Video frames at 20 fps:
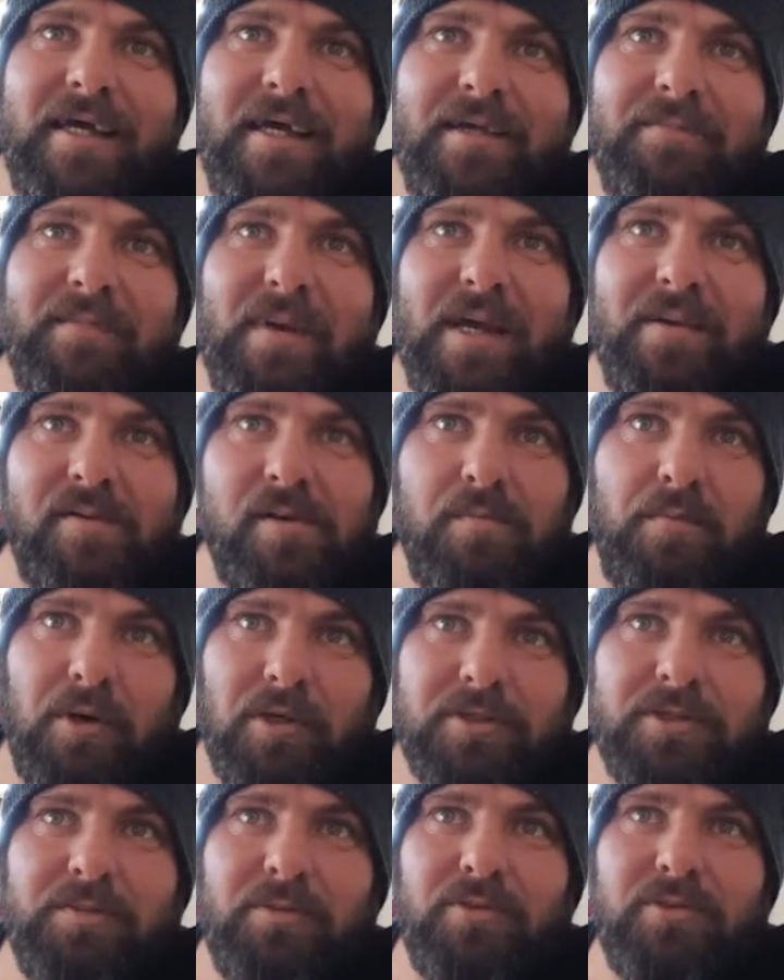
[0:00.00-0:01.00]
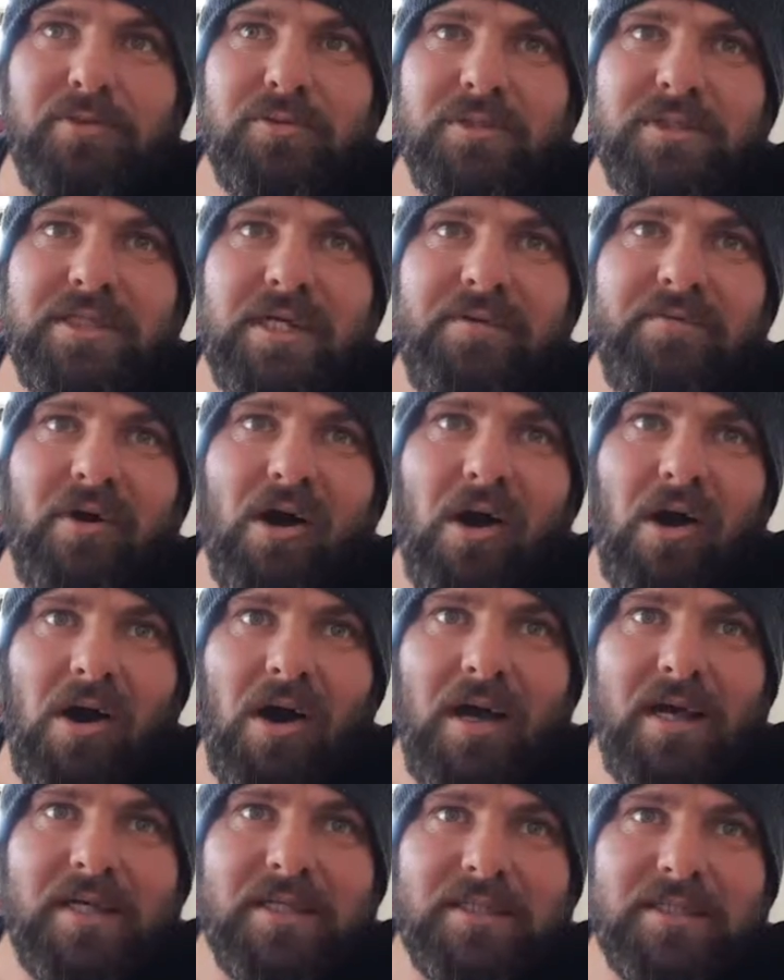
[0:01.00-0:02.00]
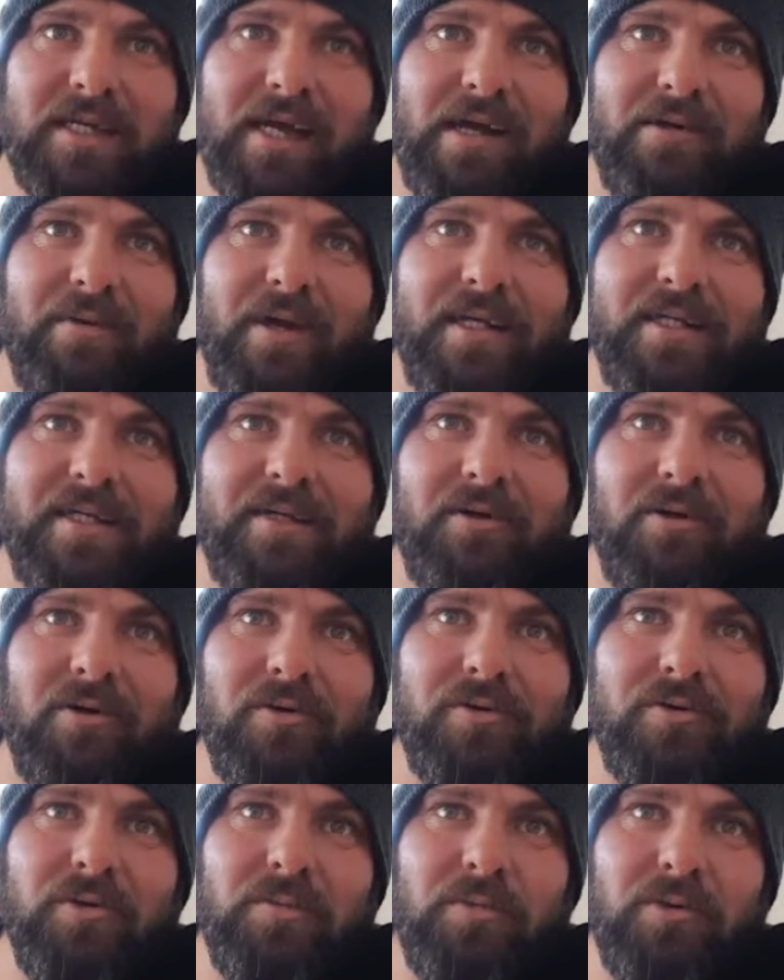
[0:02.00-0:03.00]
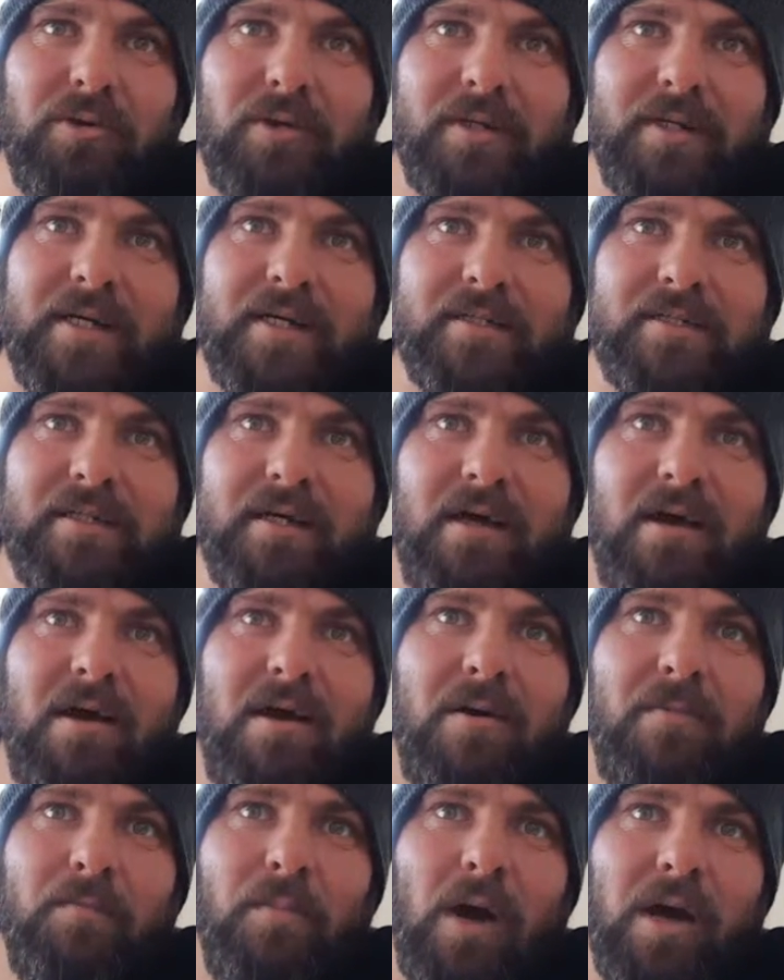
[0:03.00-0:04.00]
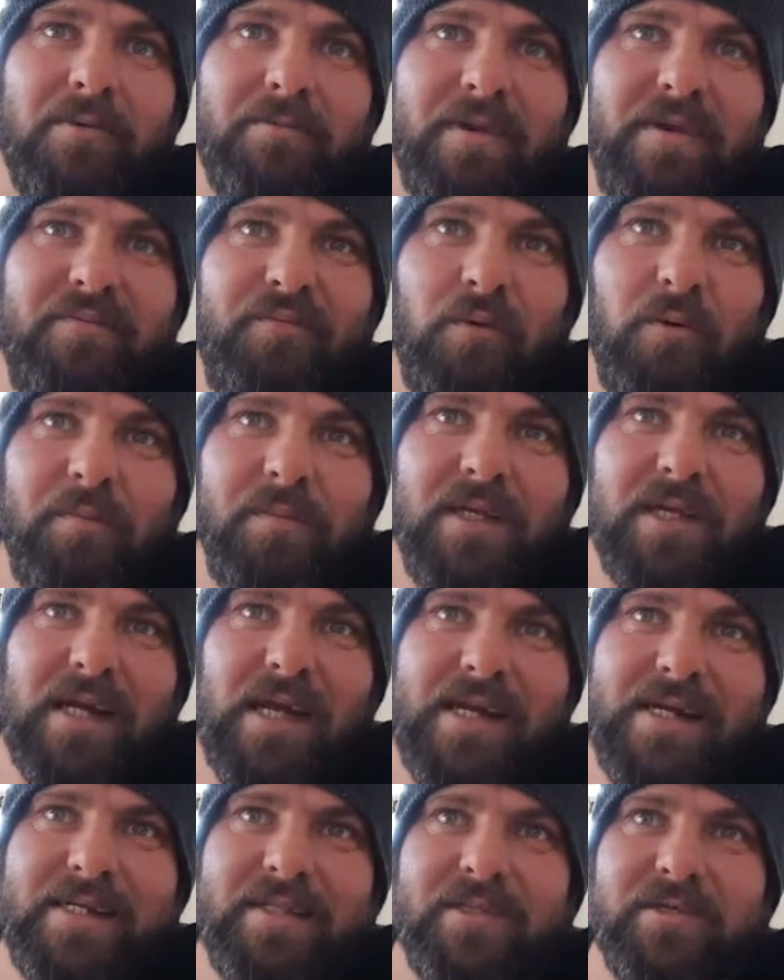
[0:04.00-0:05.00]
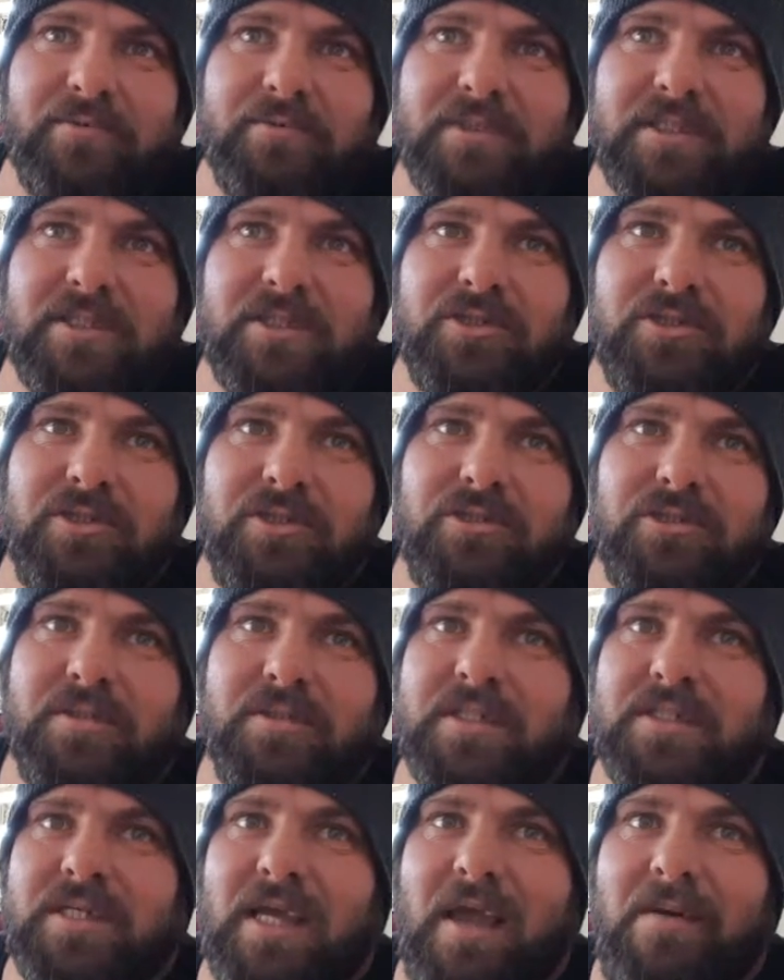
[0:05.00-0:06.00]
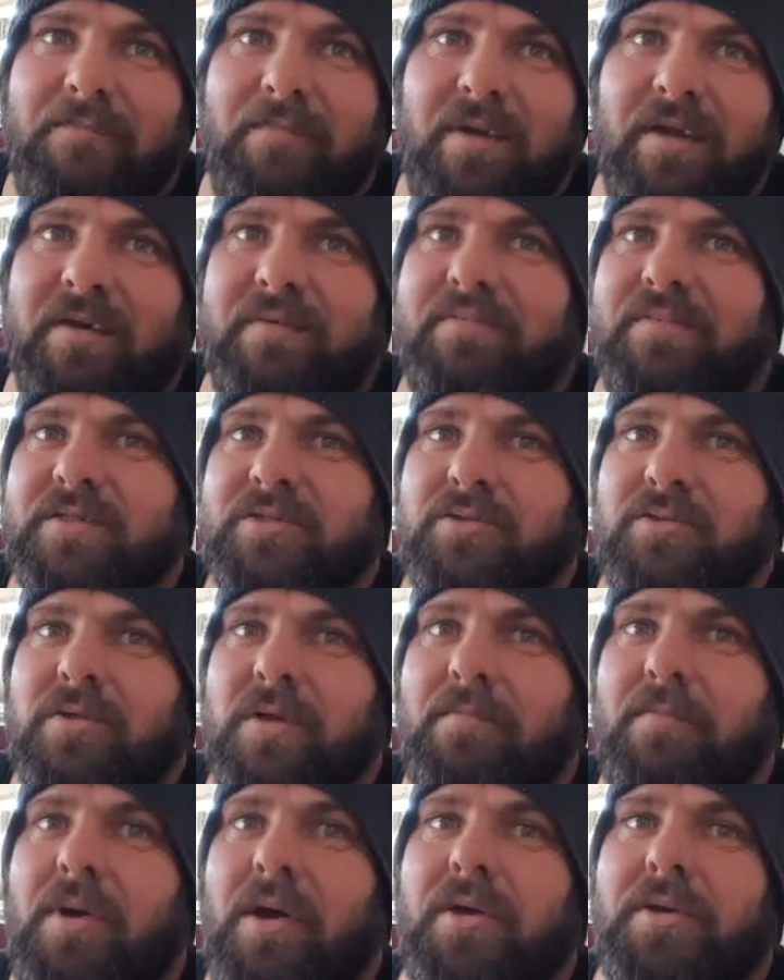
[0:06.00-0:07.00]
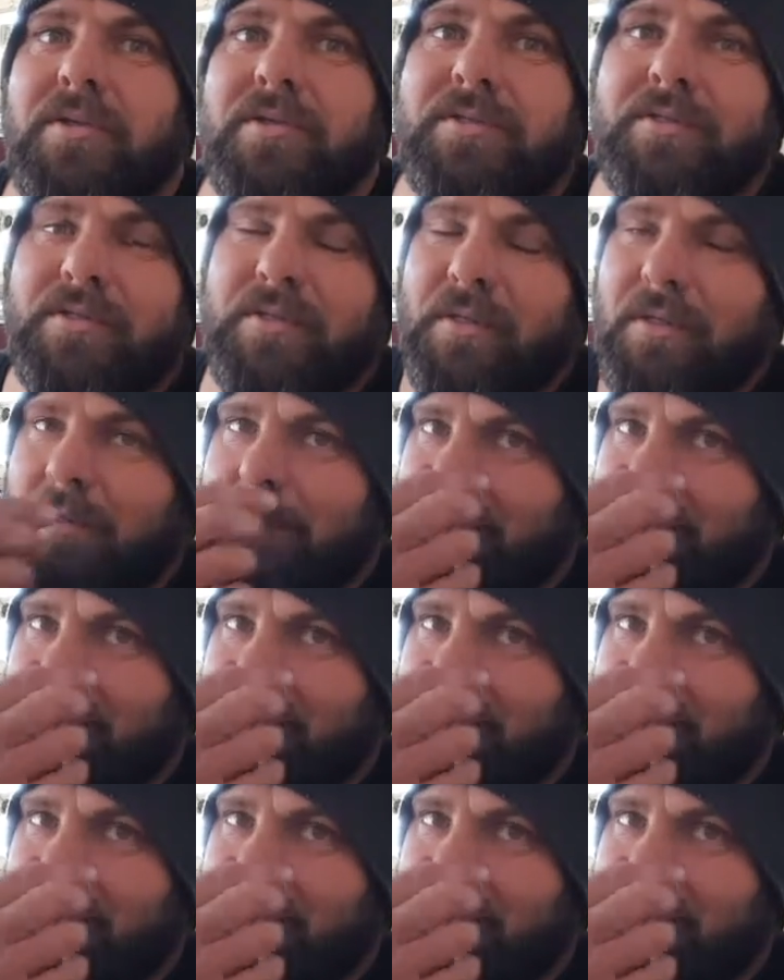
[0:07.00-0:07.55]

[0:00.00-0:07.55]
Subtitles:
It may be possible to achieve a higher star rating on your product by reformulating the risk nutrients and beneficial components.